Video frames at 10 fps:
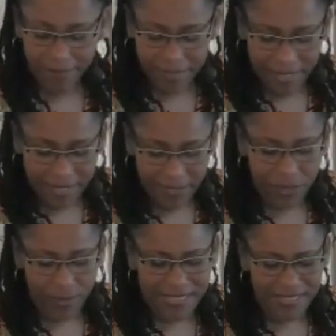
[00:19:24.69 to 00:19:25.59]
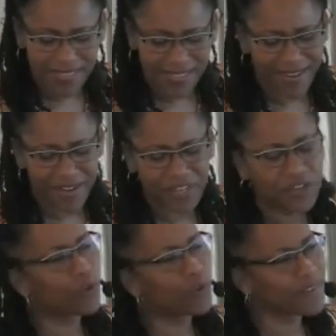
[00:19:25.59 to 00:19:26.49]
And so I just kind of
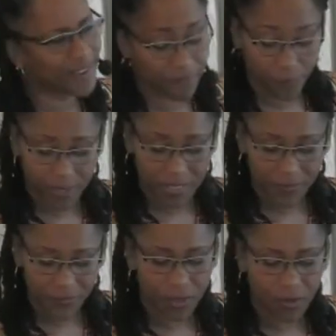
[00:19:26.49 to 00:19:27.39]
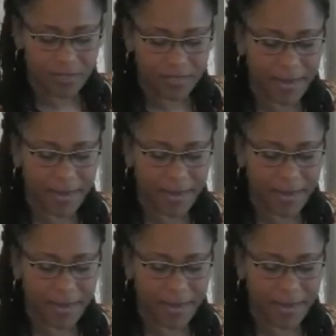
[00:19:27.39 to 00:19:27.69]
ignored that voice for a long time.